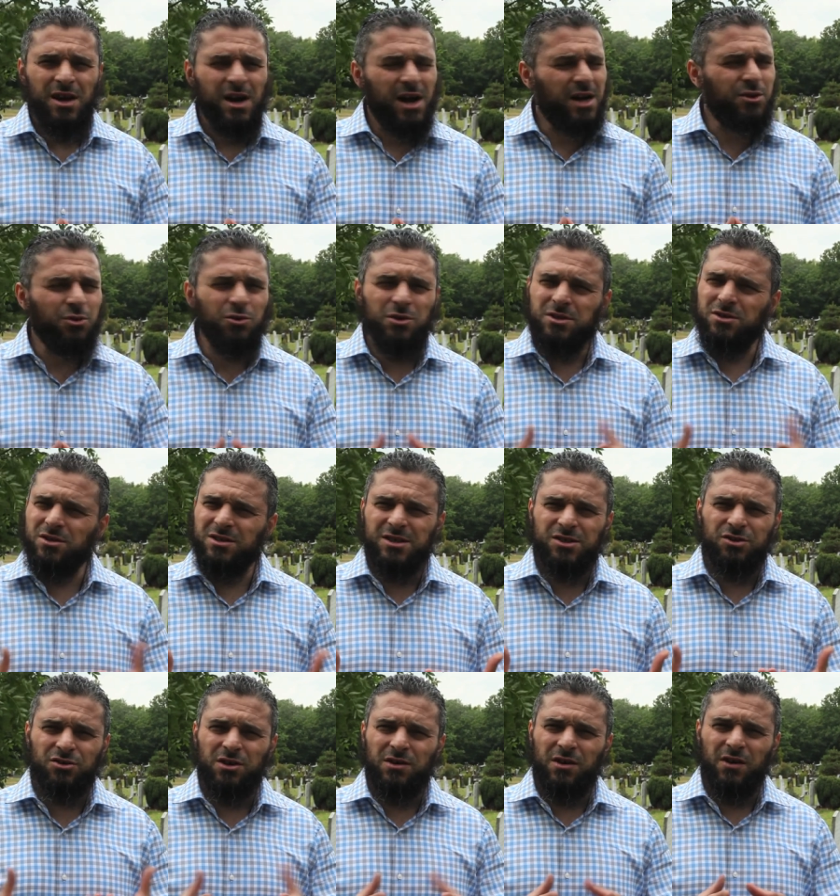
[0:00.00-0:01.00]
And who is the
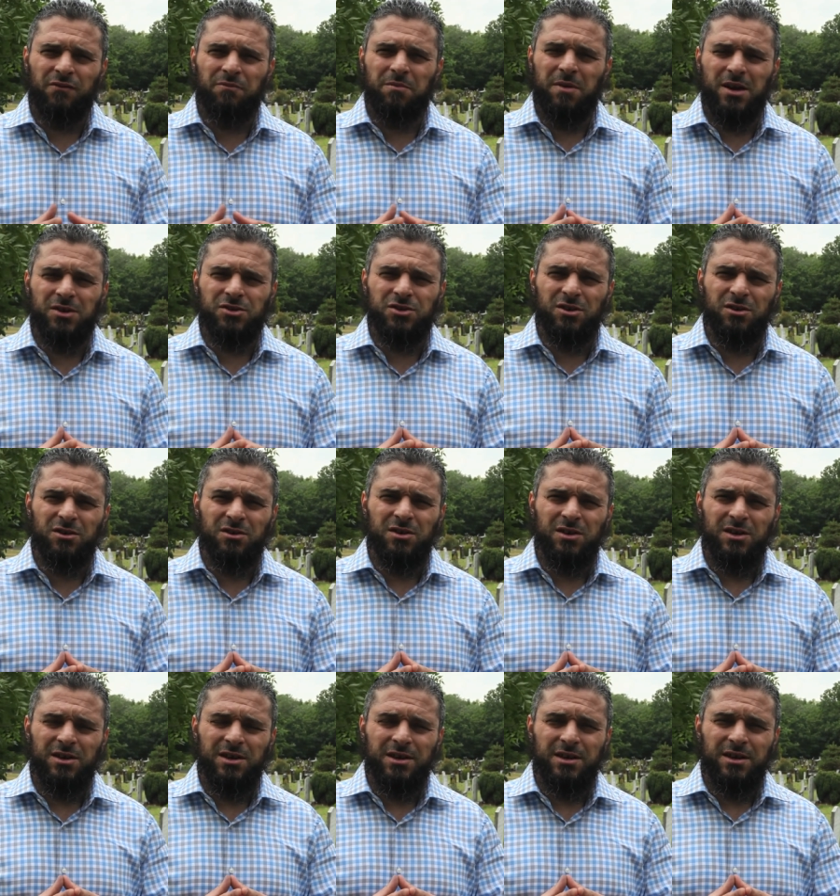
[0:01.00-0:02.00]
destroyer of pleasure?
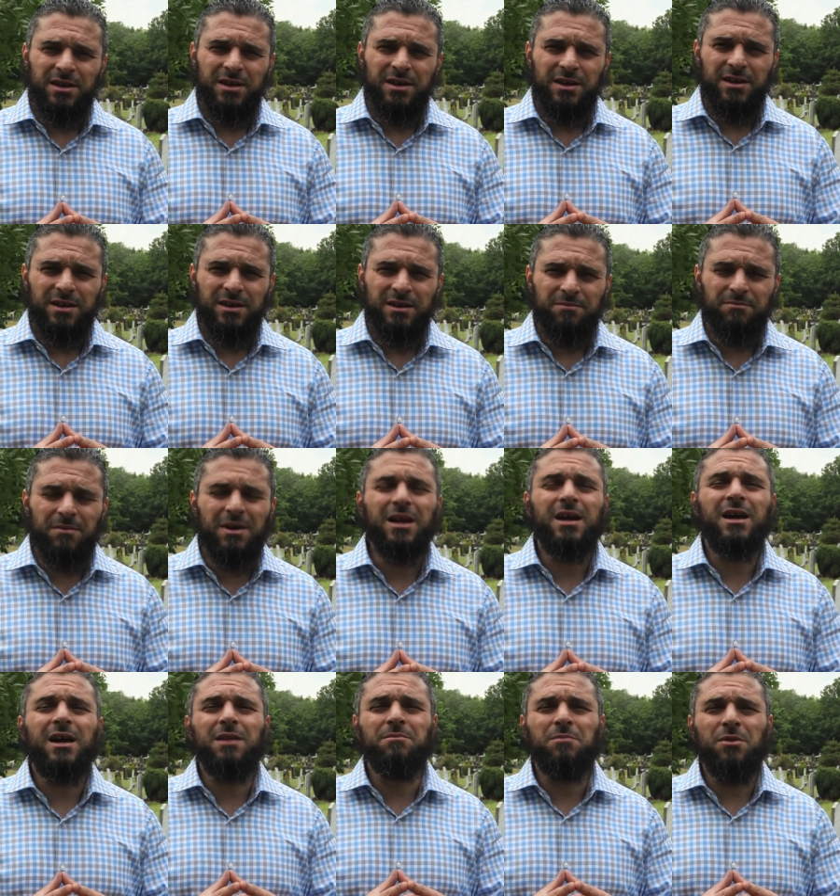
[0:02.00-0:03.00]

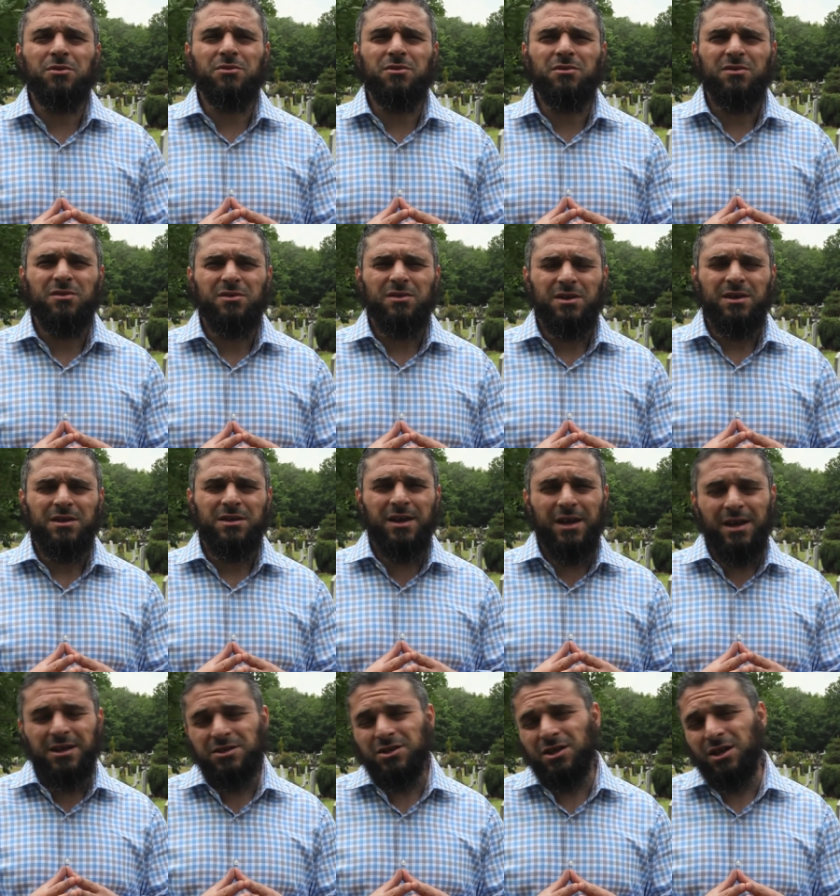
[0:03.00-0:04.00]
Malak al-Maut, the
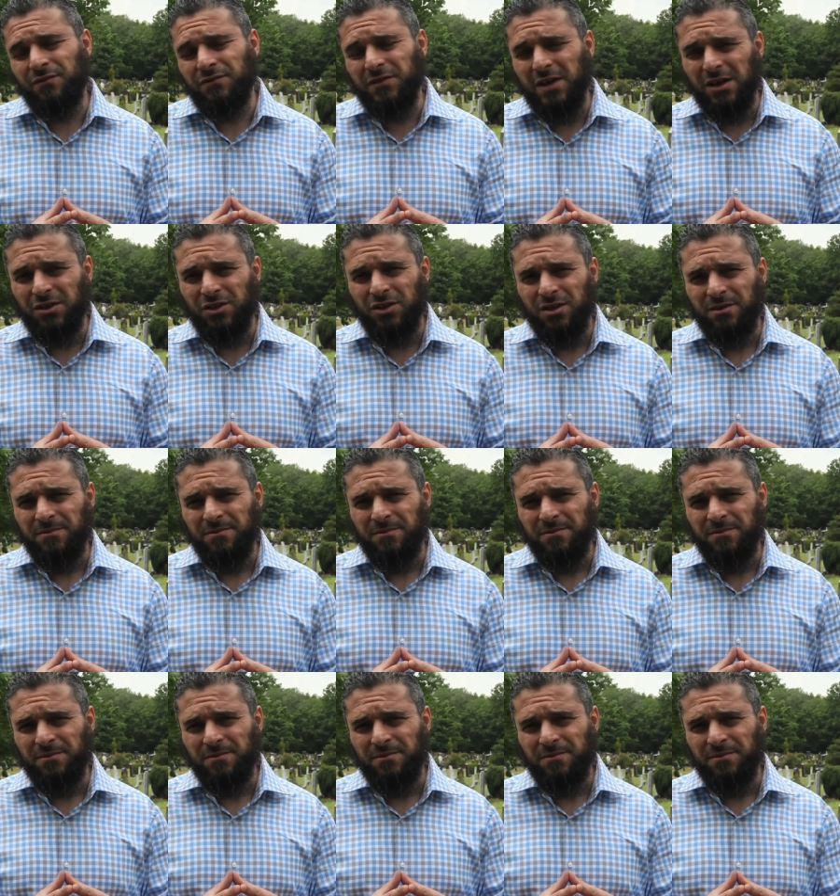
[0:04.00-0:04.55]
angel of death.